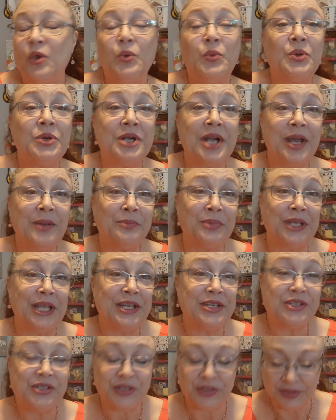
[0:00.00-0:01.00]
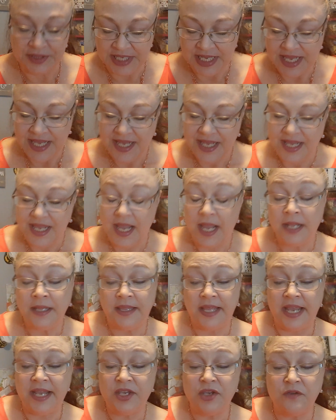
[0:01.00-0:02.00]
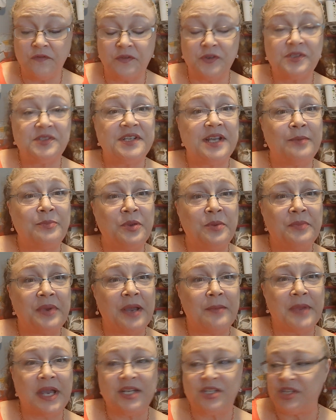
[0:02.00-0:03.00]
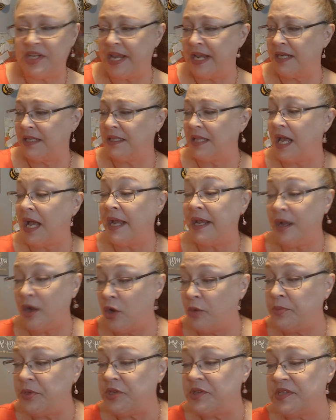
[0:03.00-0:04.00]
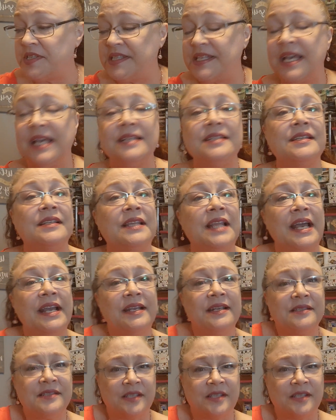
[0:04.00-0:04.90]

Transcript: Well, God bless you. And thank you for stopping by my channel. I hope you decide to like and